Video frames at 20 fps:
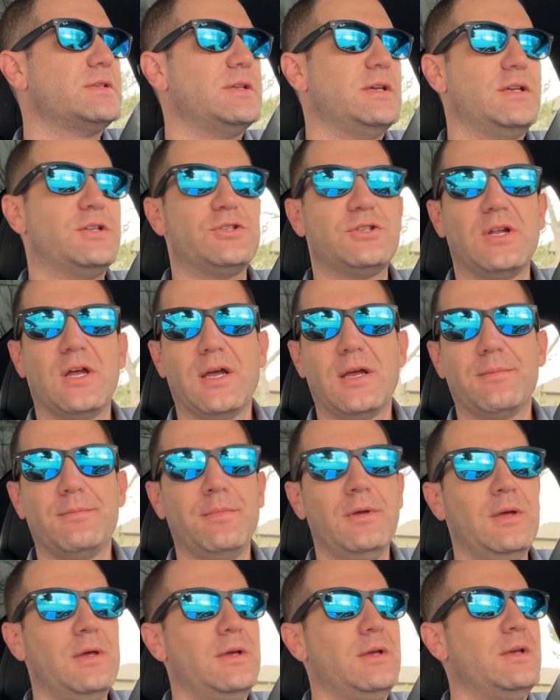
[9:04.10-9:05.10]
each
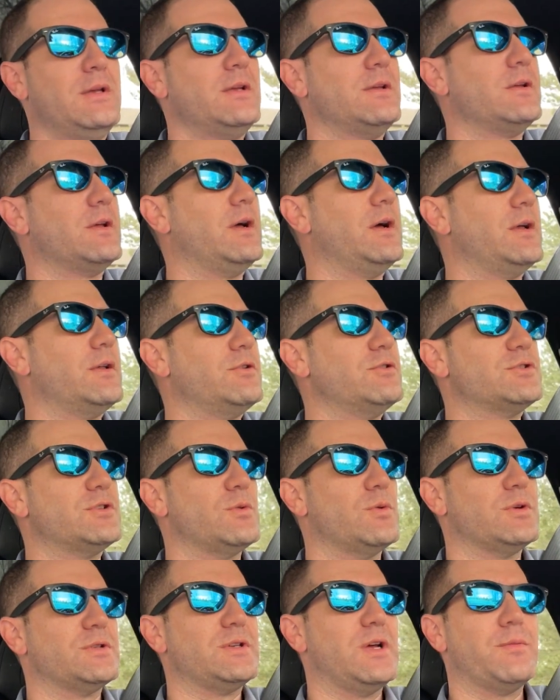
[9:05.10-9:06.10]
time, it usually
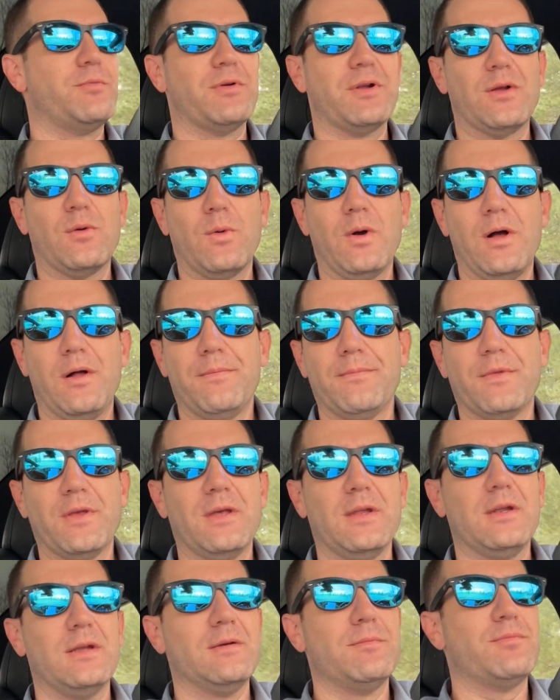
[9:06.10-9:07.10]
works out pretty well,
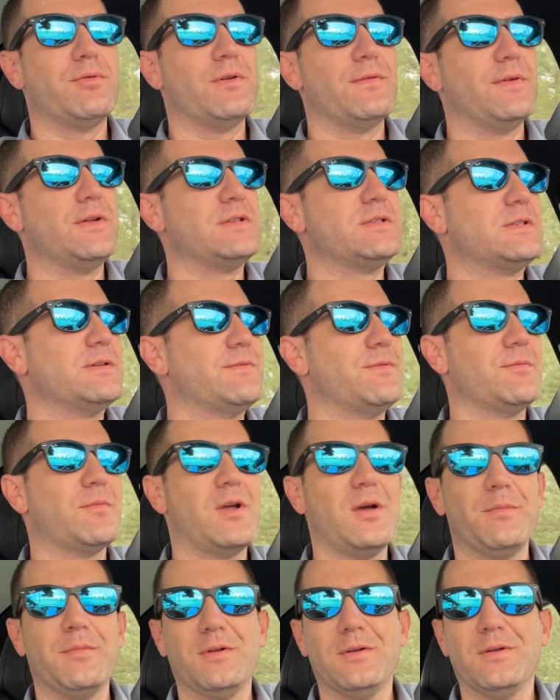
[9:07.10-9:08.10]
and it prevents it from
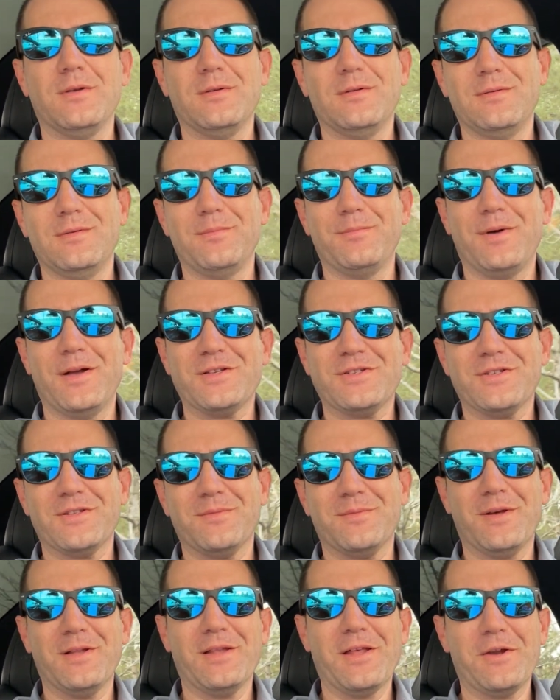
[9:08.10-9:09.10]
coming to bite you in
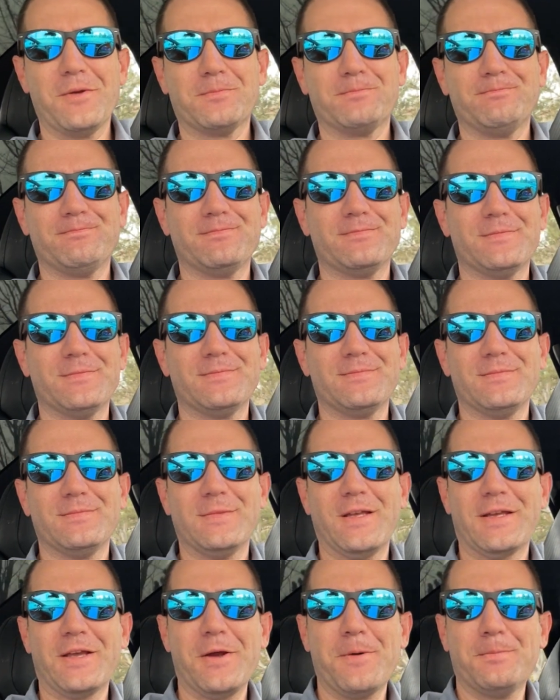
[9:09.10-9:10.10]
the butt later.
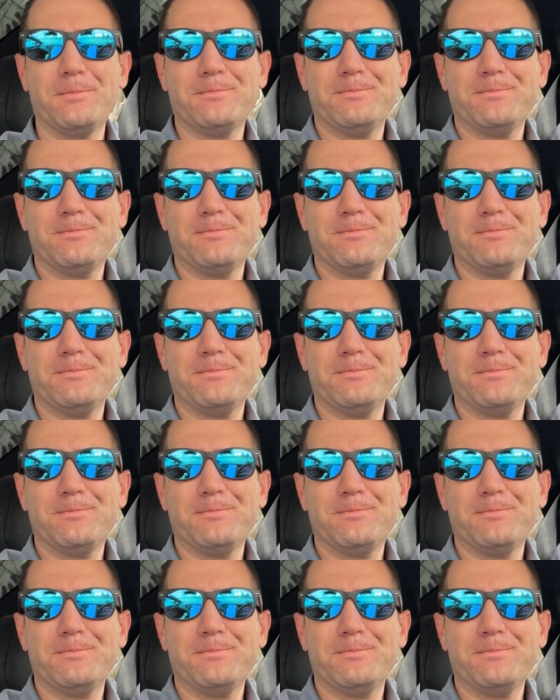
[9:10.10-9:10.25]
Take care.